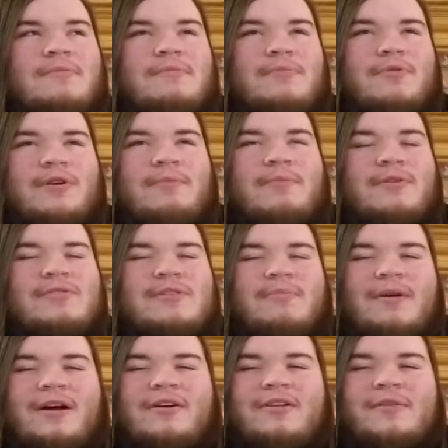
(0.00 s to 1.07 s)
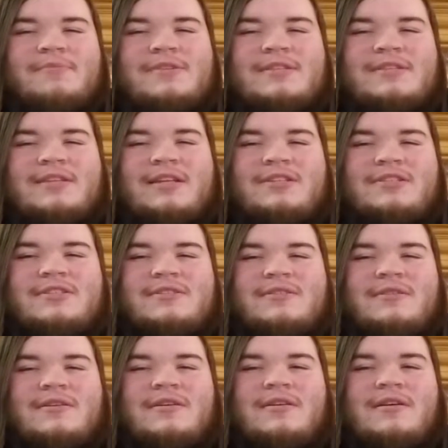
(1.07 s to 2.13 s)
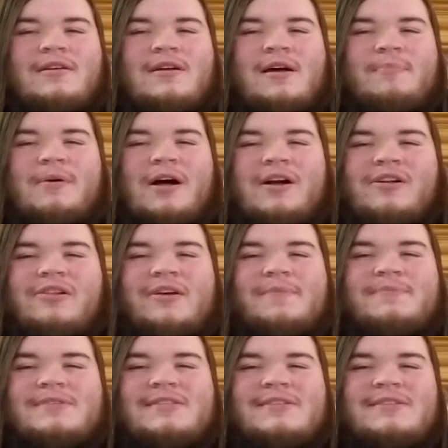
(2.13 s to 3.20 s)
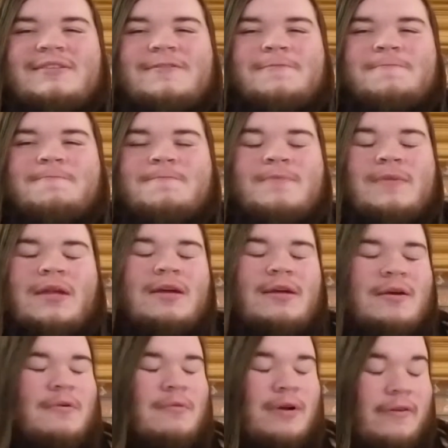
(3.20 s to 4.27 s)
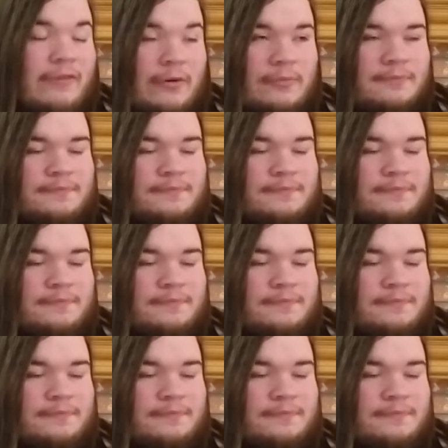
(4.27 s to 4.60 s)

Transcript: pre-post-apocalypse, isn't that just apocalypse? Whatever.